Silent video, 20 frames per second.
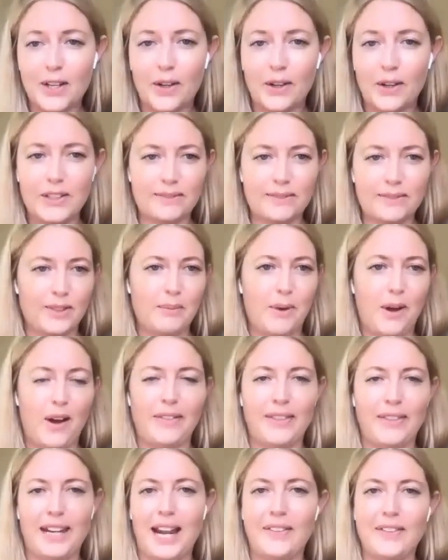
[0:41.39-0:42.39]
college in
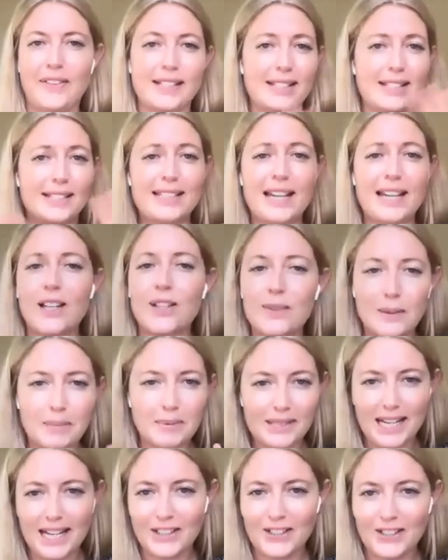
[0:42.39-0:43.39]
Vermont that had this stellar
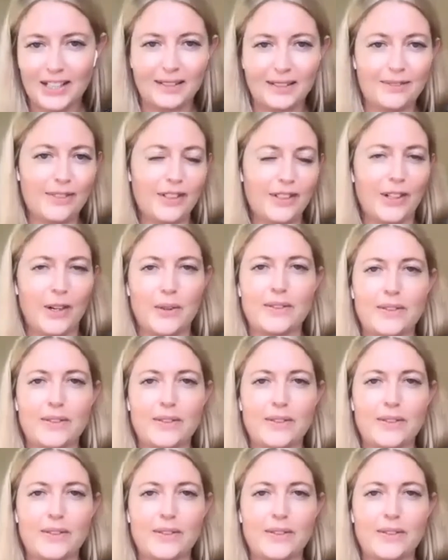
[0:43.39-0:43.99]
reputation for, you know,